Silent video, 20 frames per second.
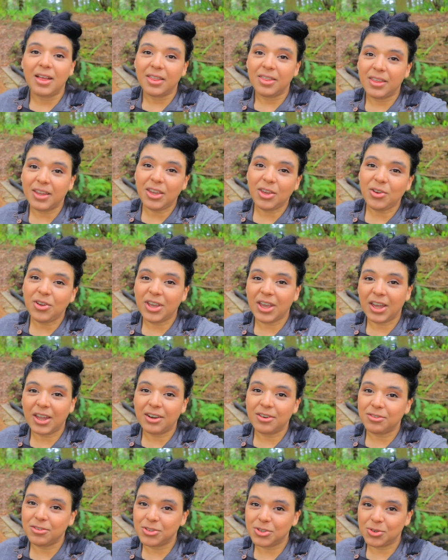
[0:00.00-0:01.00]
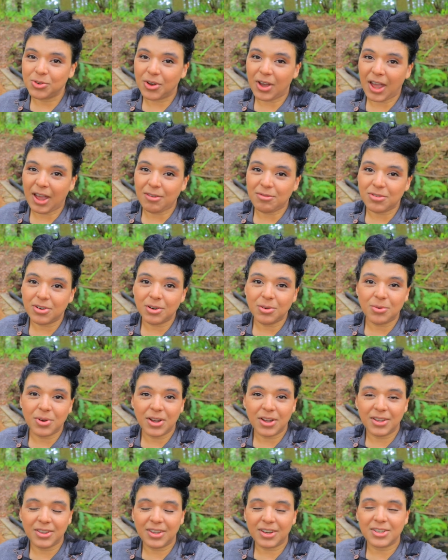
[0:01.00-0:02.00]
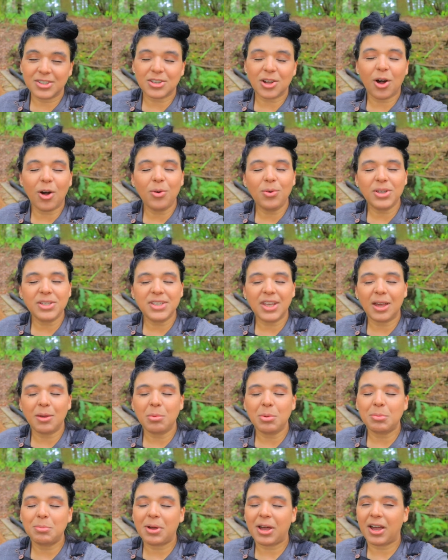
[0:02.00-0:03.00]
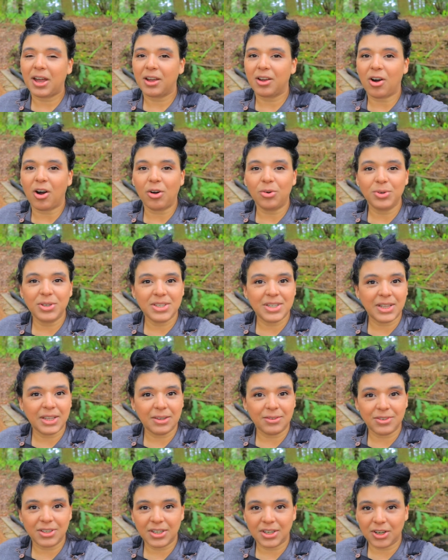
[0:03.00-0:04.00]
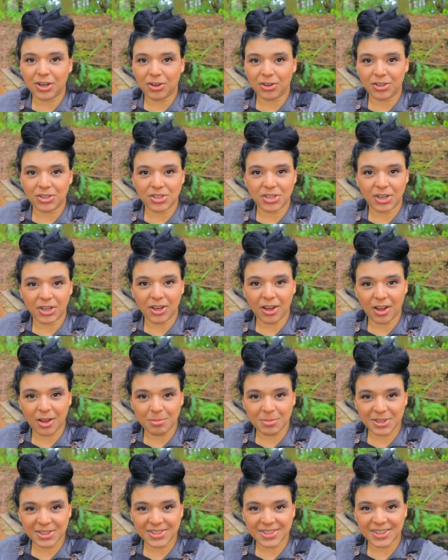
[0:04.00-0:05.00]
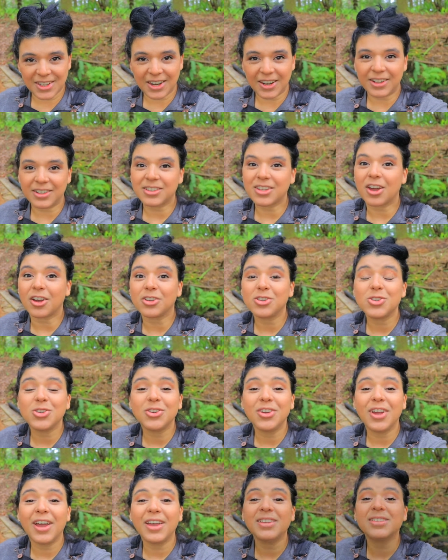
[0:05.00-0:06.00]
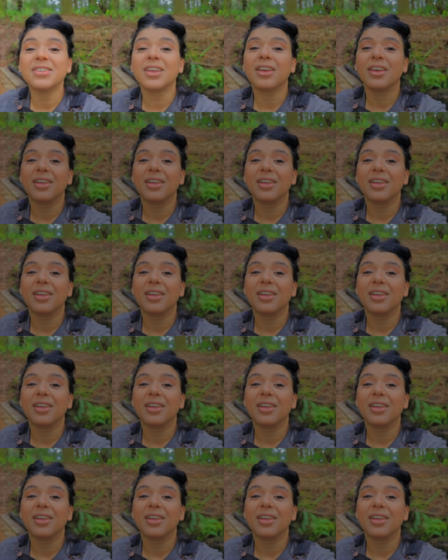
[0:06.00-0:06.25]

Thank you again to everyone that is always coming back, always leaving encouraging comments, and I'll talk to you guys